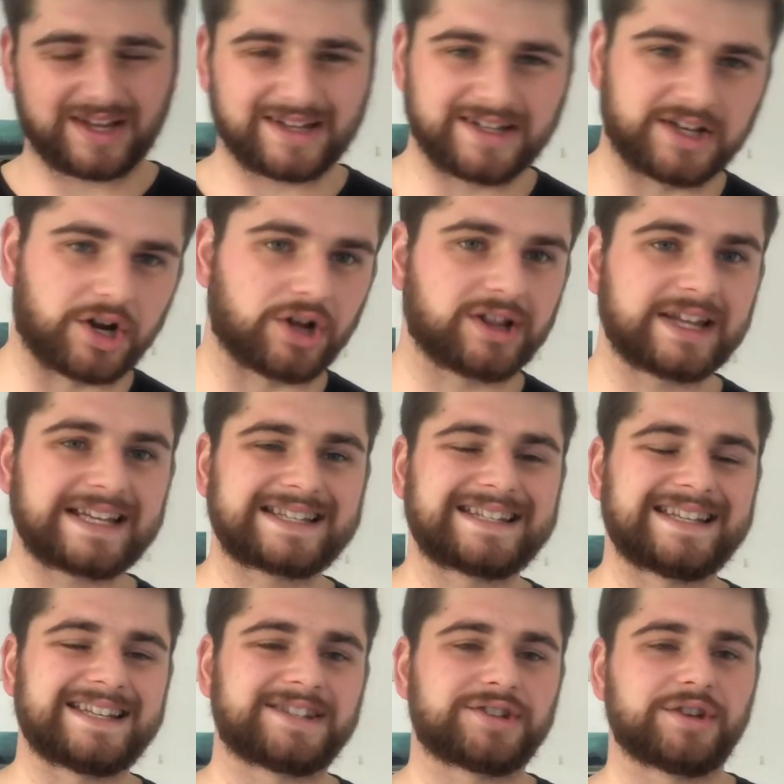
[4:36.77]
you know, less
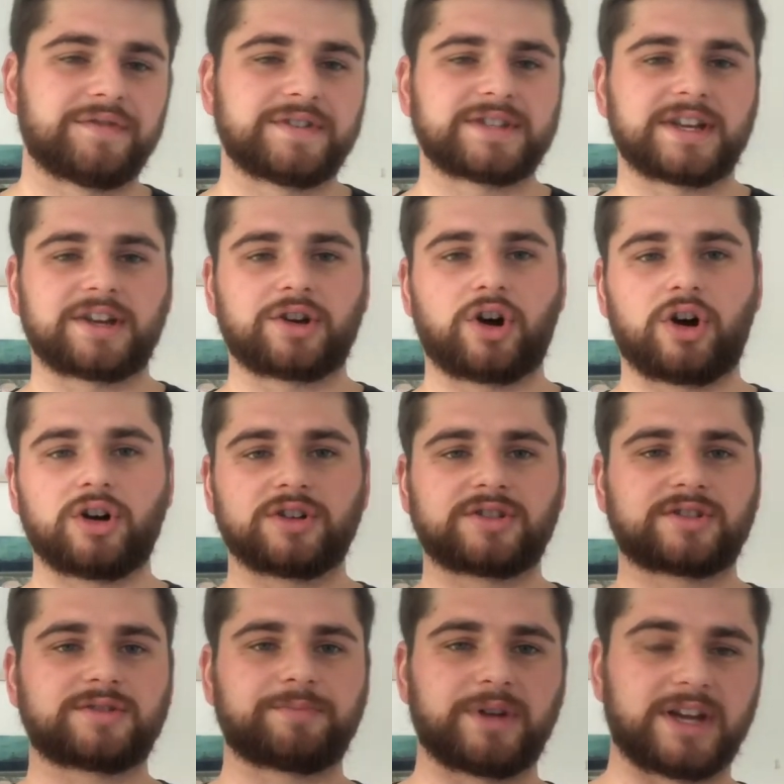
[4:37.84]
debt servicing
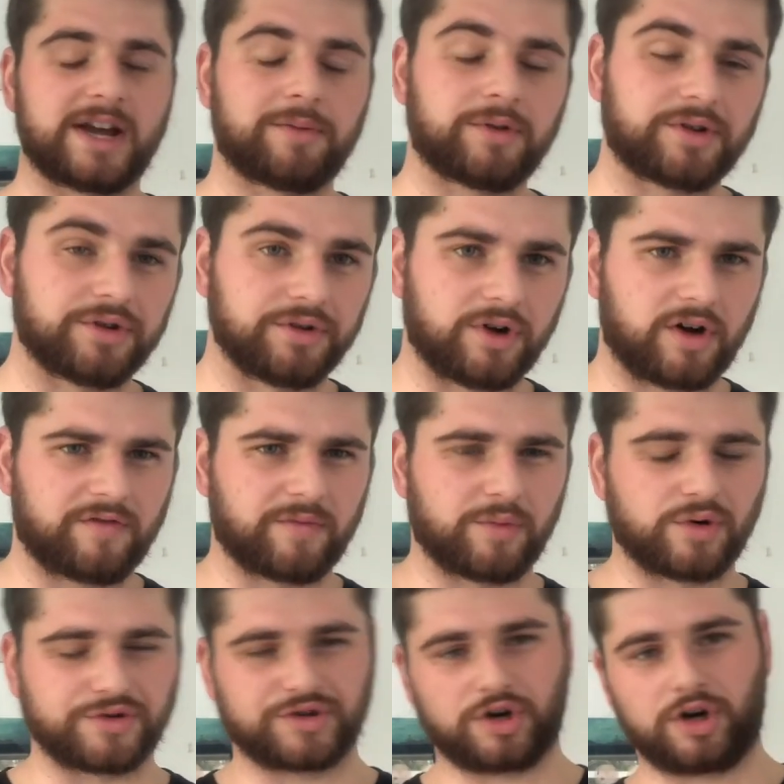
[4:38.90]
costs, being able to offer
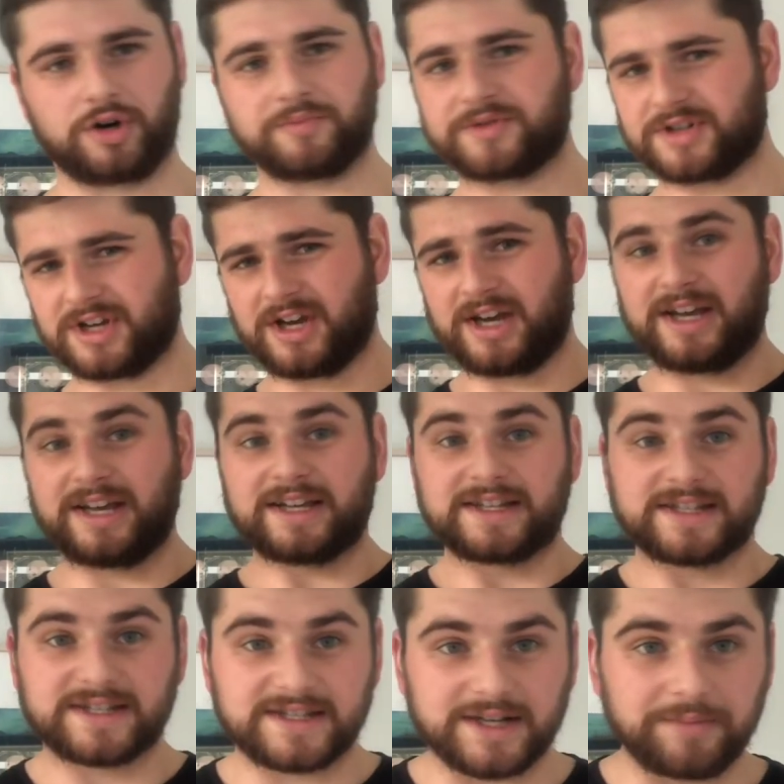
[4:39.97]
more jobs,
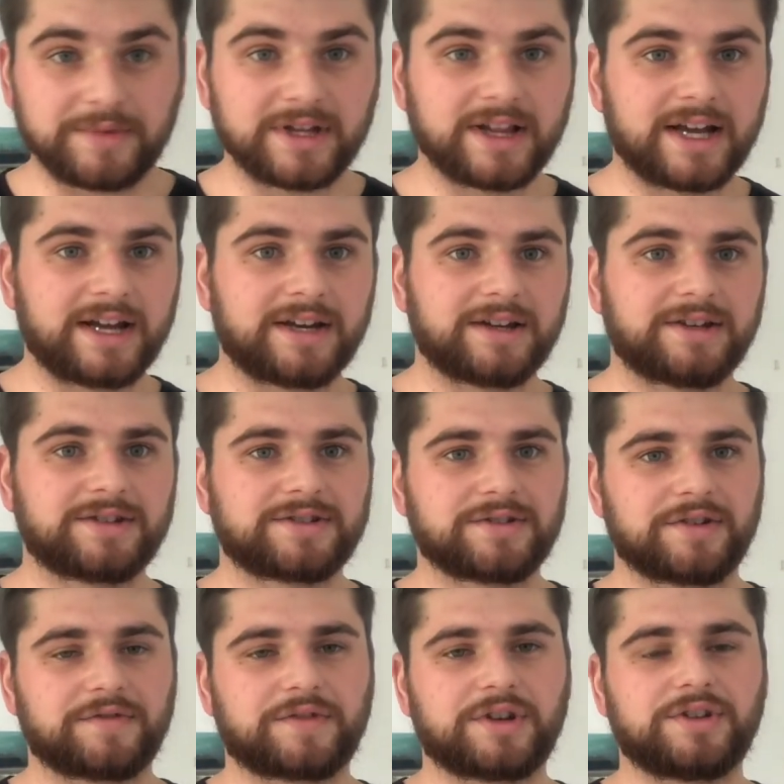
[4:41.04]
stimulated
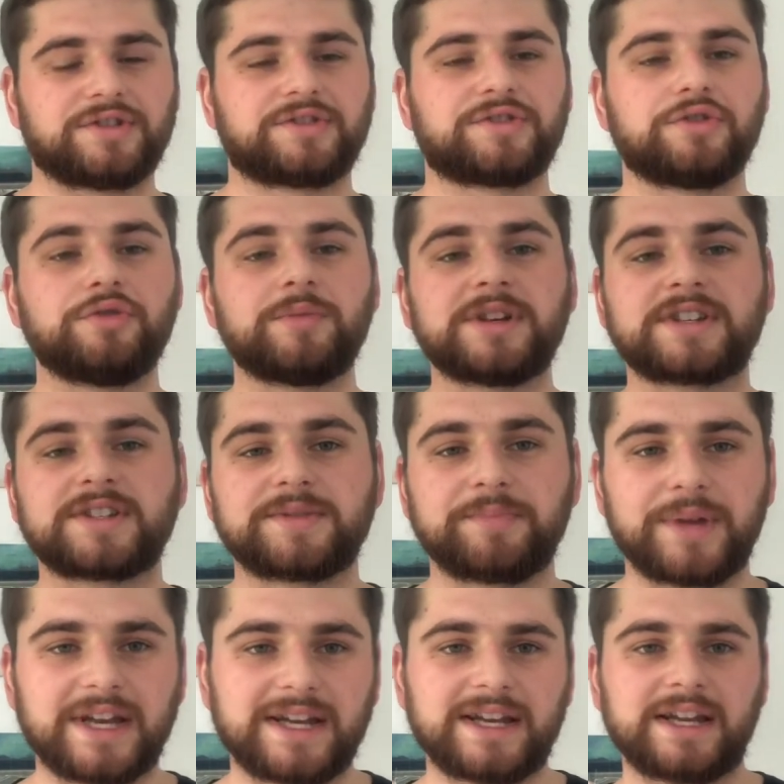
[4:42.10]
sort of consumer
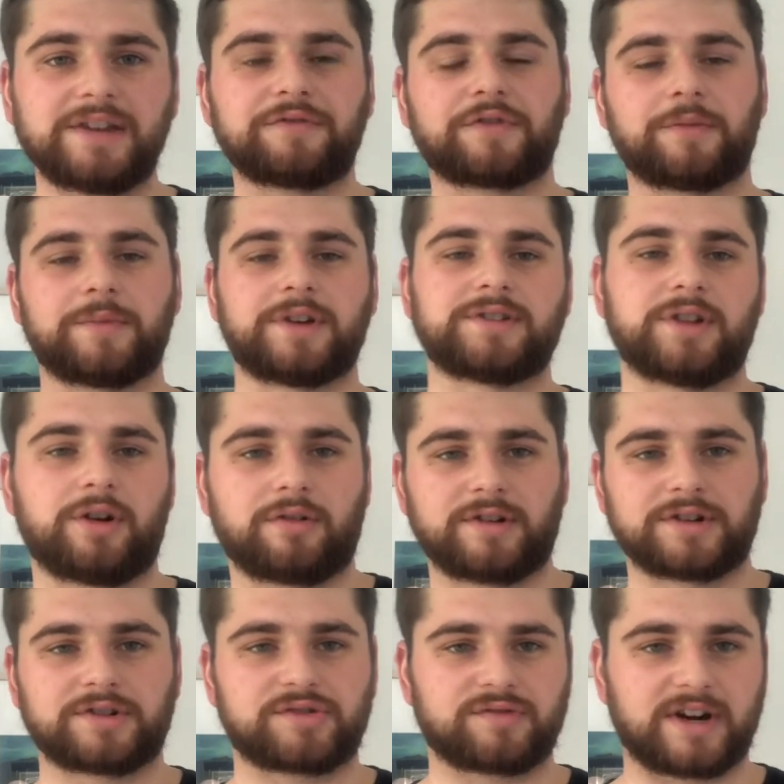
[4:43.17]
spending from those lower
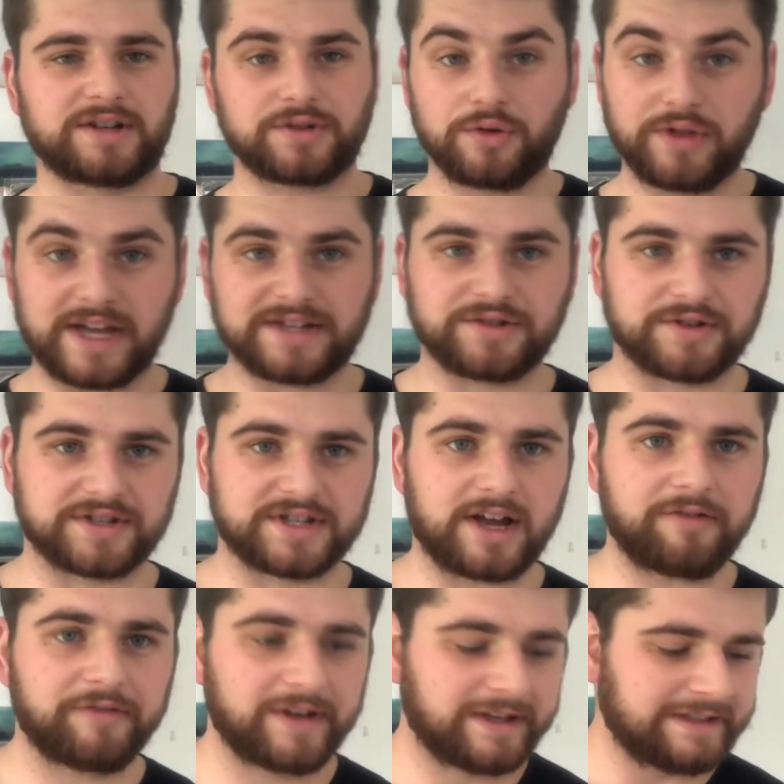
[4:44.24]
interest rates, all that sort of
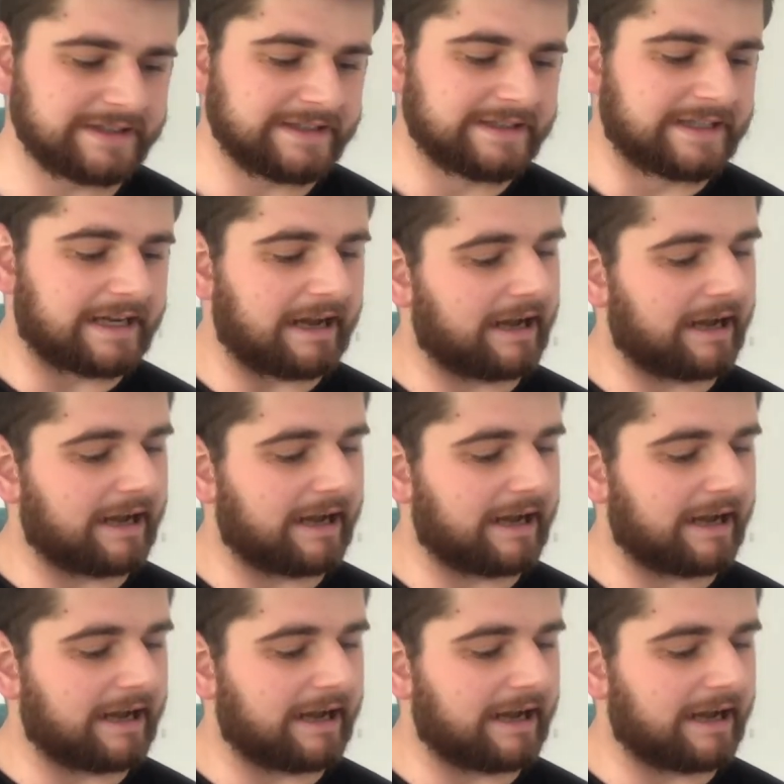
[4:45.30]
stuff.